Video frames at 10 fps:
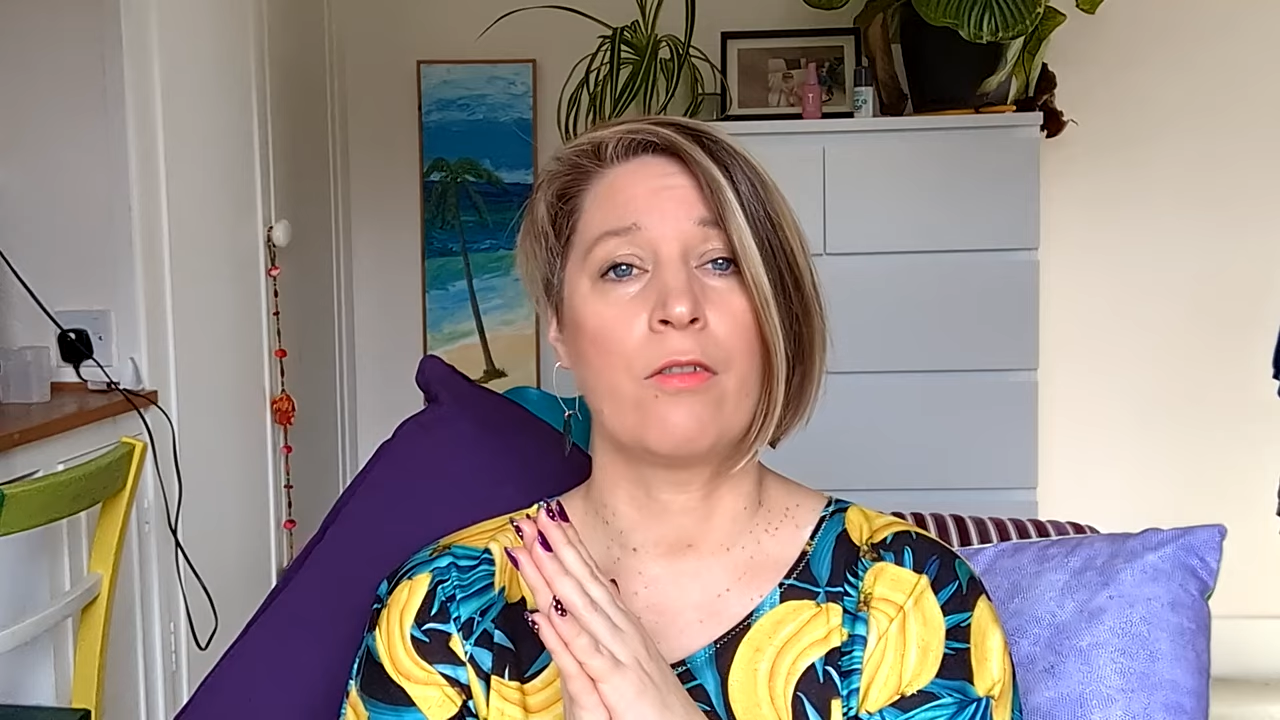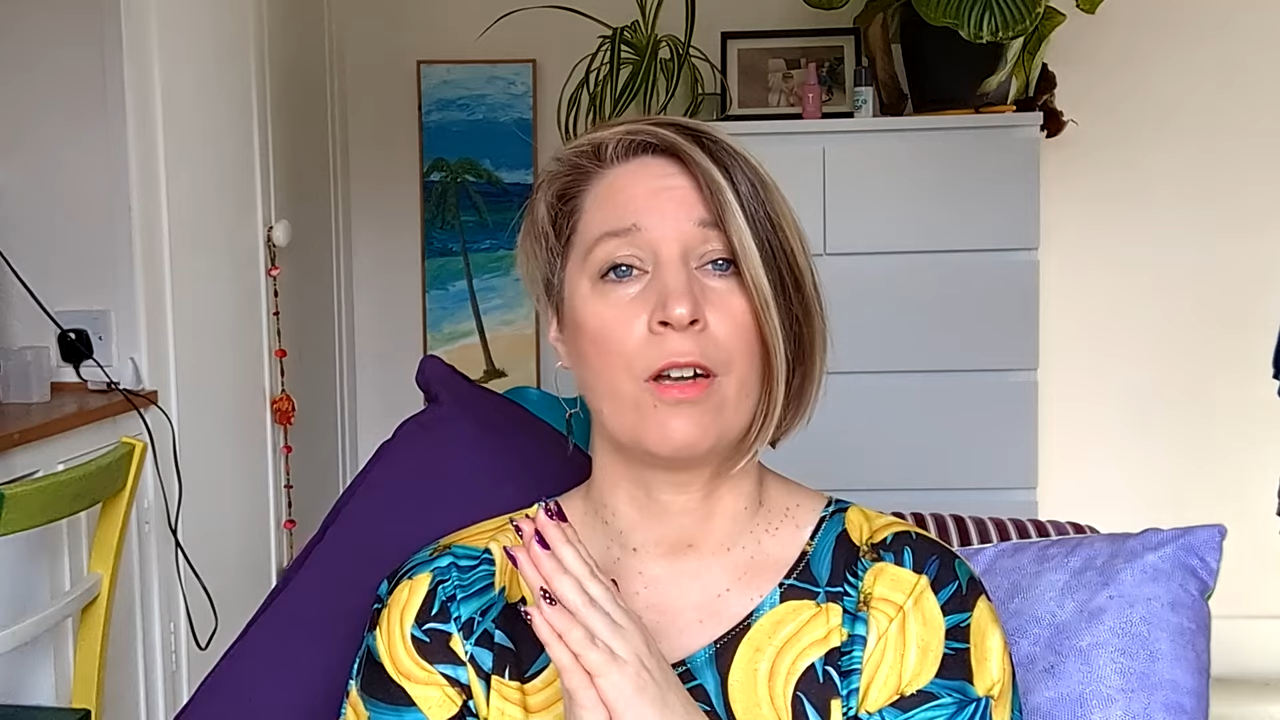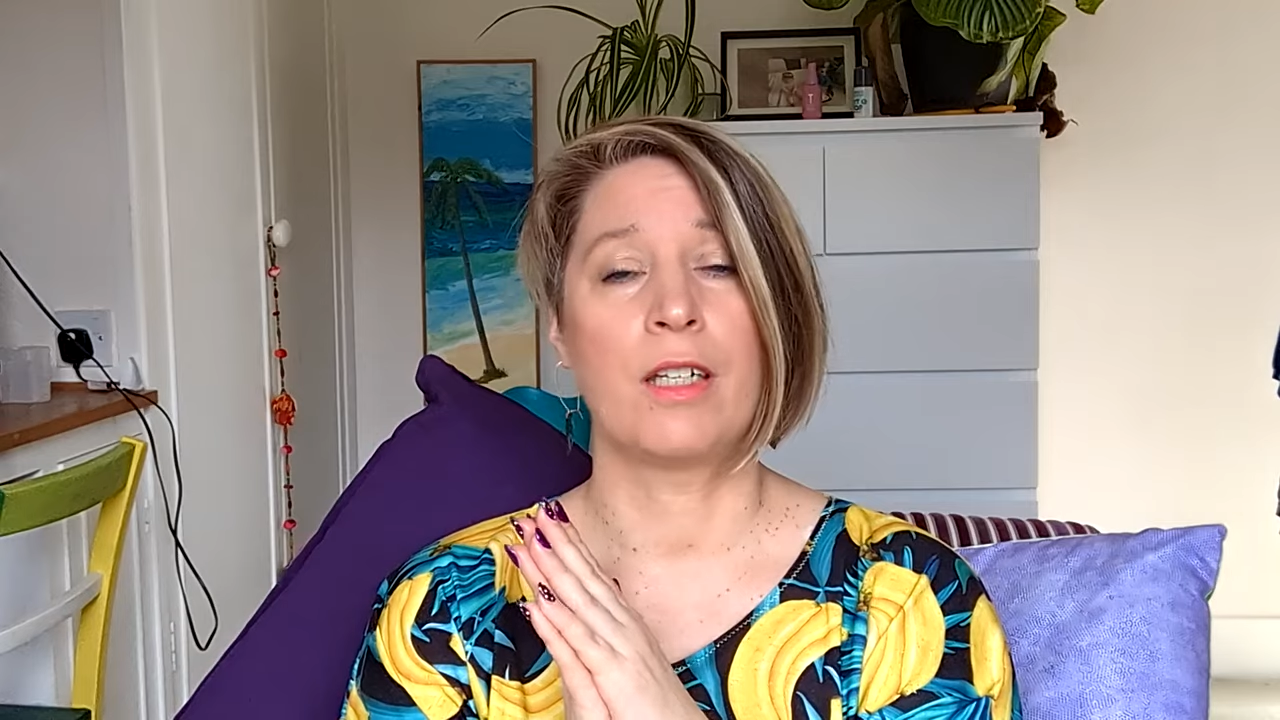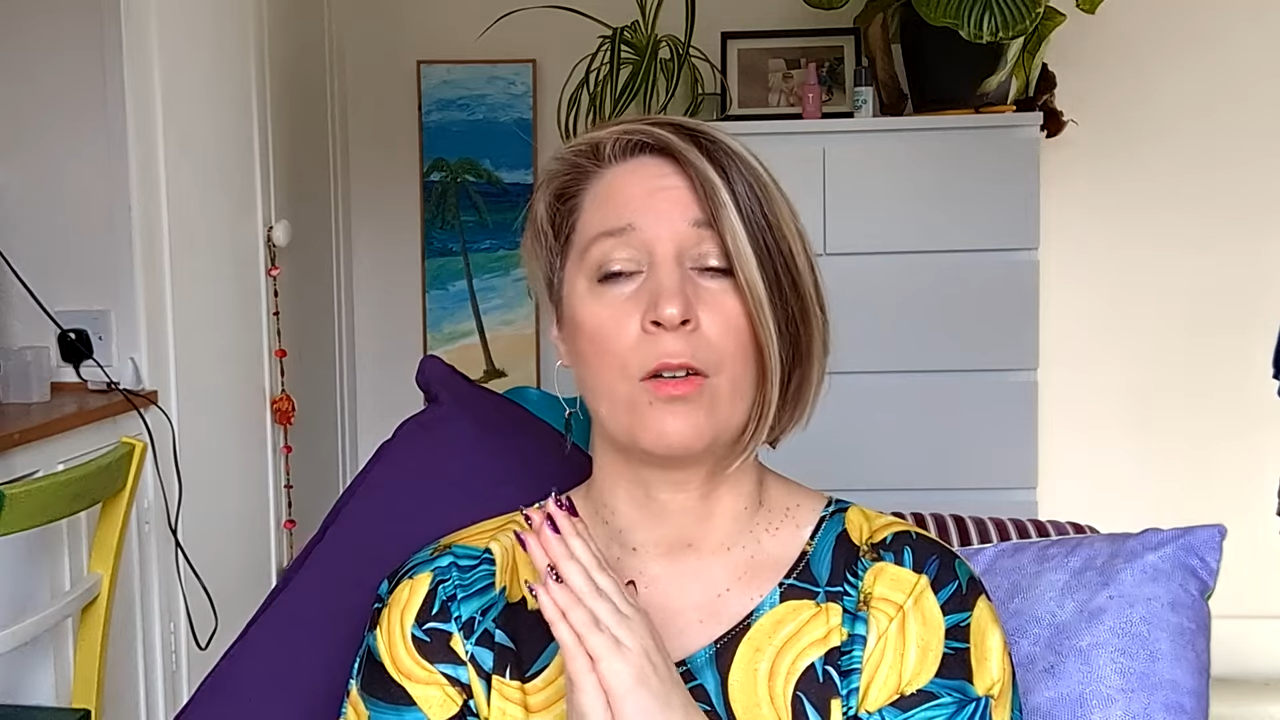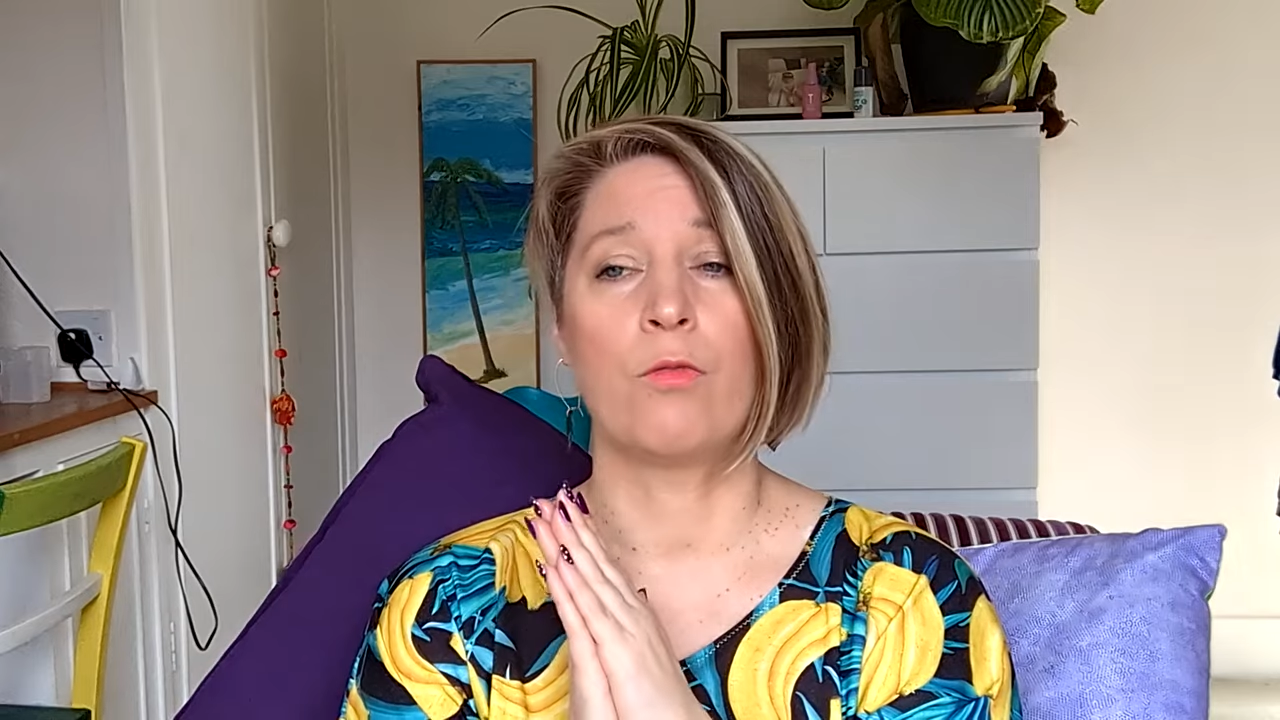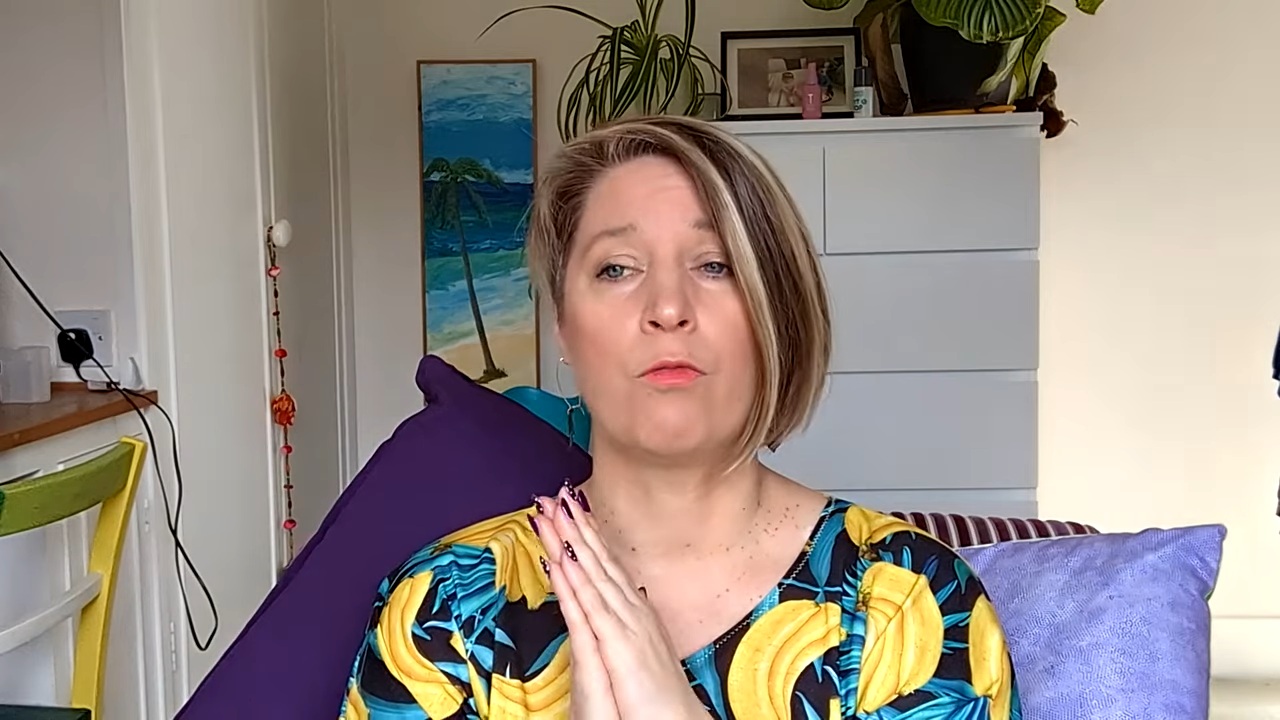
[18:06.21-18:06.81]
Friendo,